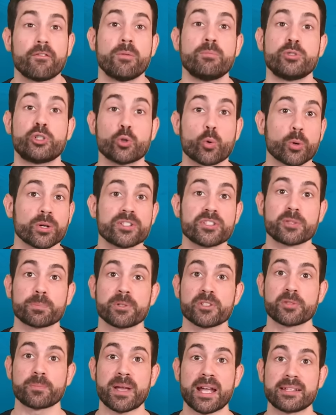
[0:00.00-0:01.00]
From Jordan's
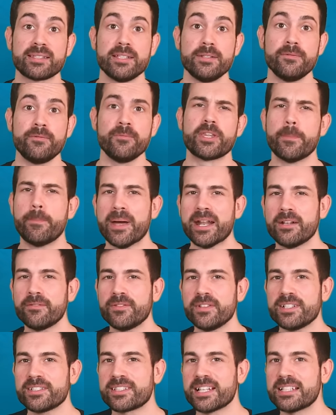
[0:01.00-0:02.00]
perspective, the
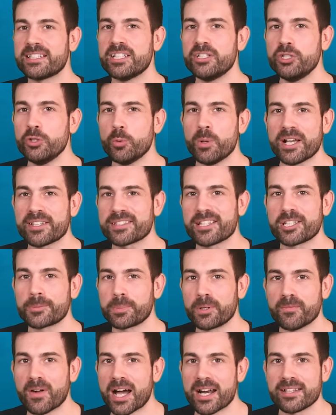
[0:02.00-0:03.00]
benefit is that the U.S. has
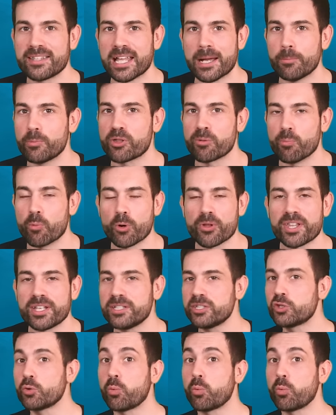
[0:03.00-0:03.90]
provided them with more than